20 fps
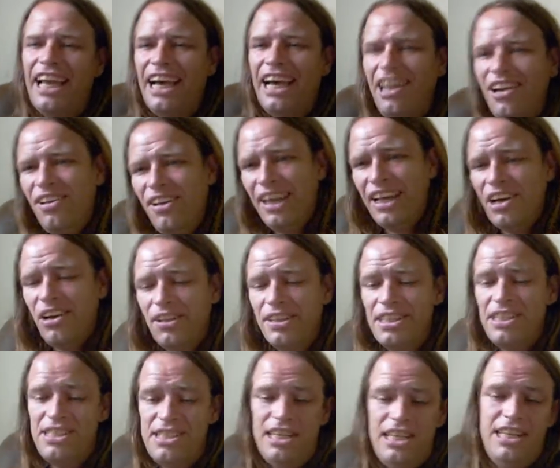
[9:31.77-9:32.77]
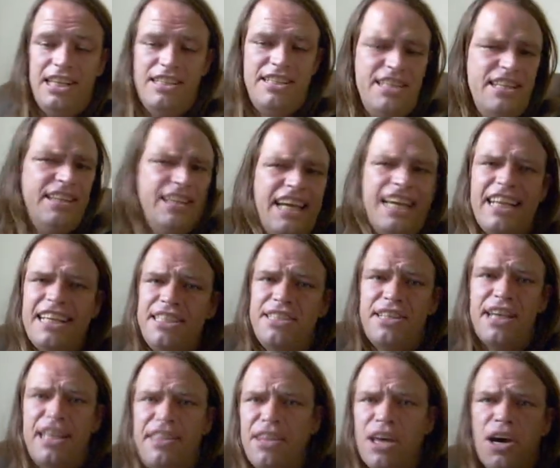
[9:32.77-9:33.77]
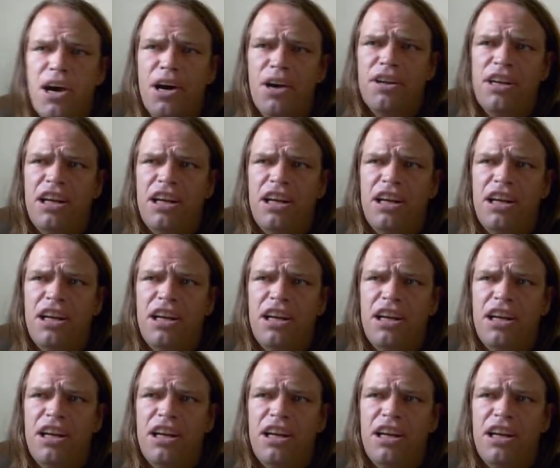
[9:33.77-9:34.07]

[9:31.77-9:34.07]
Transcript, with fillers: I don't like all the seeds. And like I said, though,